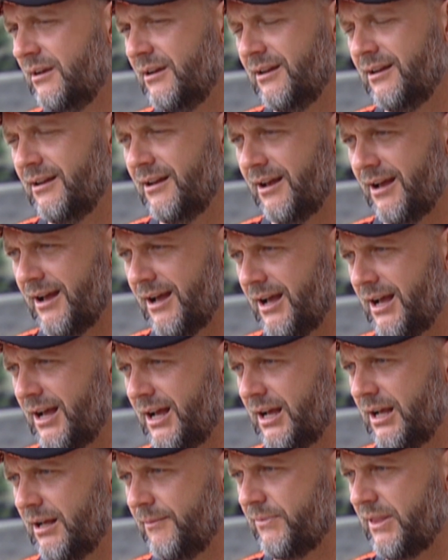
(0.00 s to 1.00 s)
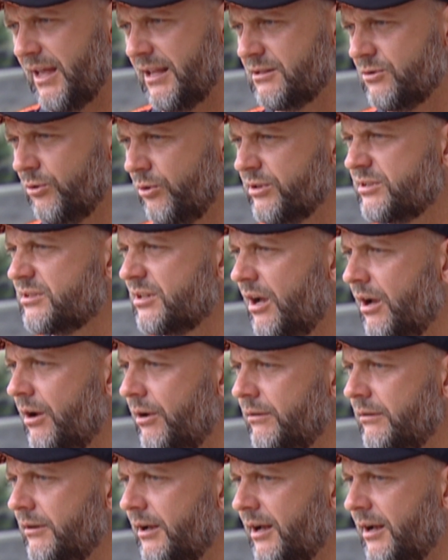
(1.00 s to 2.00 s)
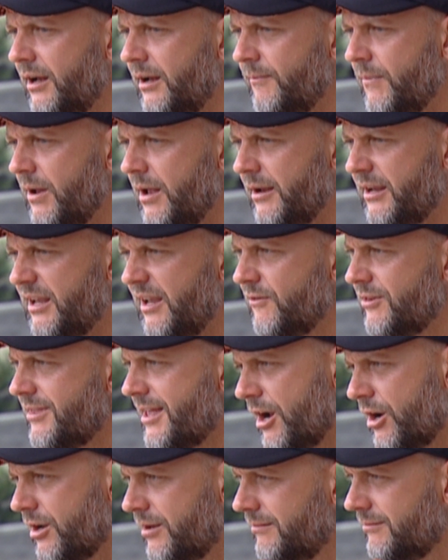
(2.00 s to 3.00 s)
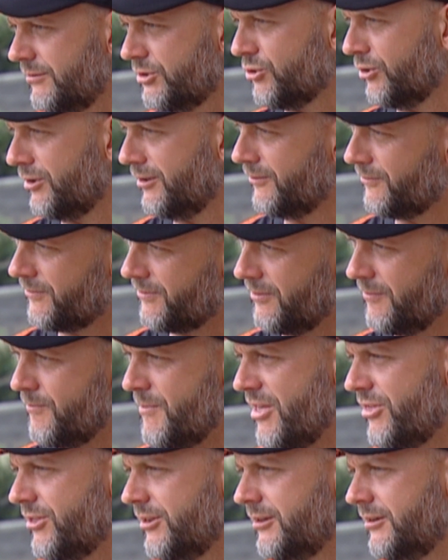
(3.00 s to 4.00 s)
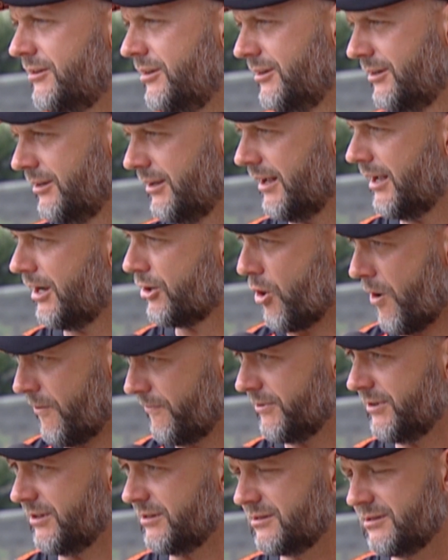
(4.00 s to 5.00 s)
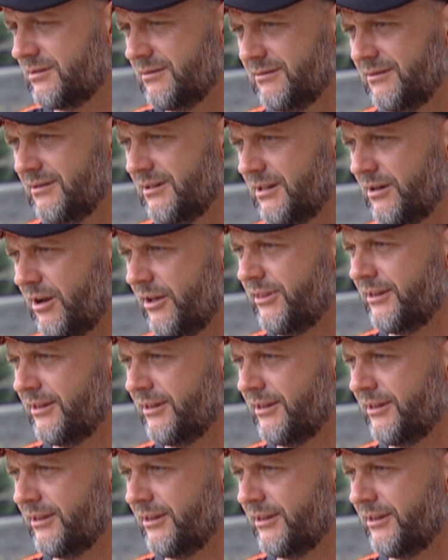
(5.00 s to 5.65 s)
that's also given that sort of method confidence. And I think